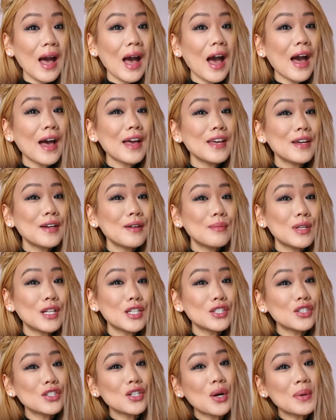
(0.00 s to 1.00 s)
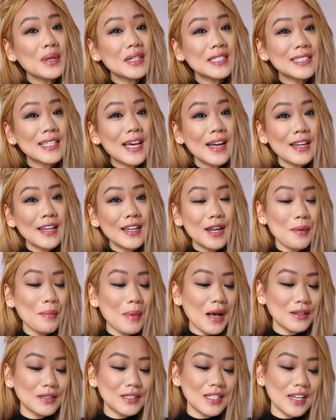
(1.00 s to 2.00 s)
I am so excited
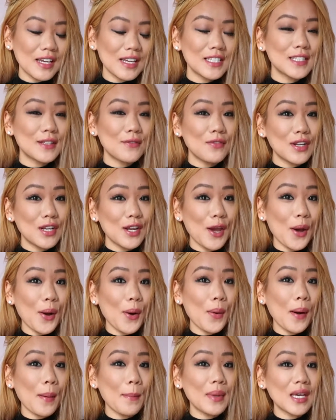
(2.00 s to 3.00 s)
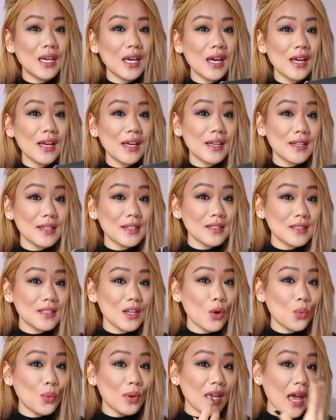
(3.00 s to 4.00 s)
about today's video because
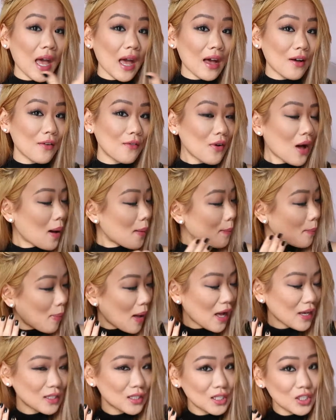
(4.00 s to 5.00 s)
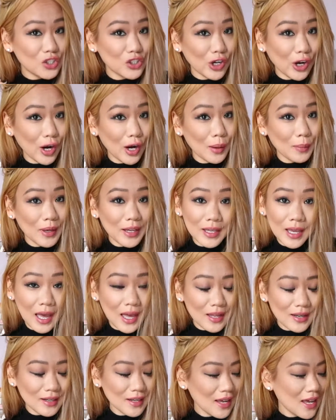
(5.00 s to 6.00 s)
we have BoxyCharm
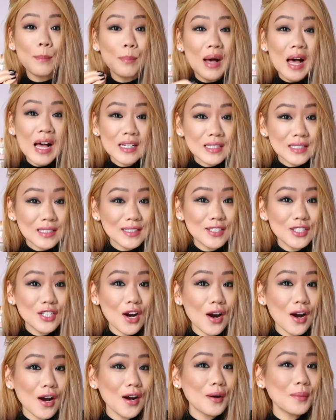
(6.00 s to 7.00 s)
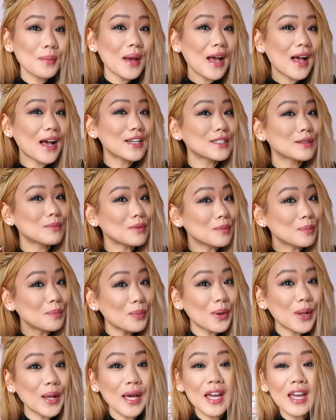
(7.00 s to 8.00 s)
again. BoxyCharm has been
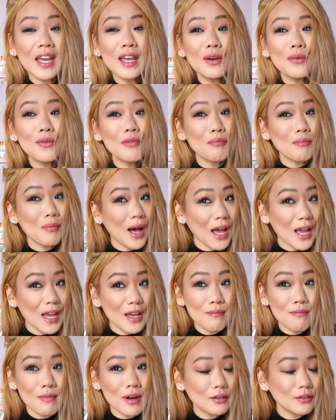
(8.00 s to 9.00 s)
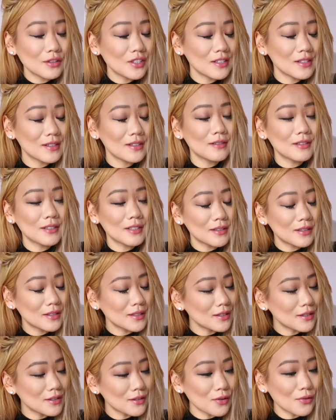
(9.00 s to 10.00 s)
playing with my emotions
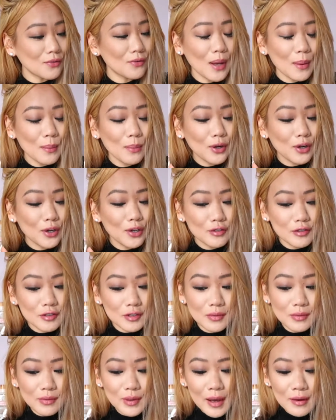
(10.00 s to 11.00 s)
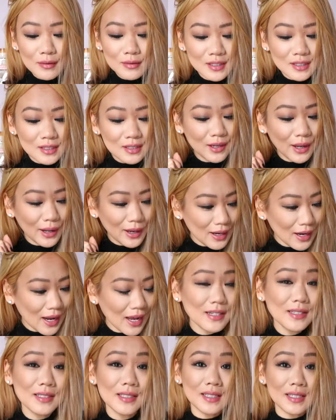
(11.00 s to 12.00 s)
since November
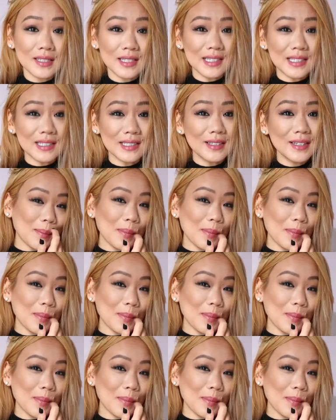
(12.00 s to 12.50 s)
2019.